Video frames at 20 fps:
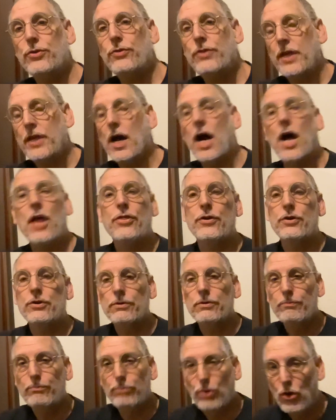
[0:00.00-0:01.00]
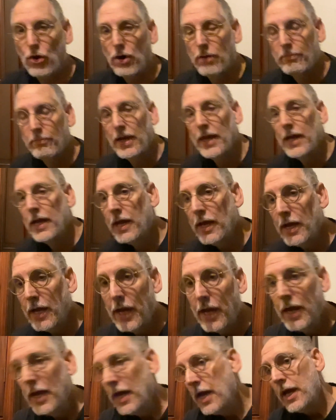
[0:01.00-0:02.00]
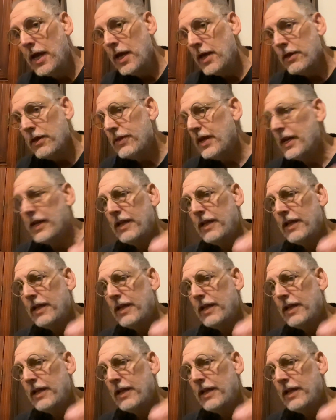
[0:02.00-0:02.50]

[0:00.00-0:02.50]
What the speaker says: the other poem that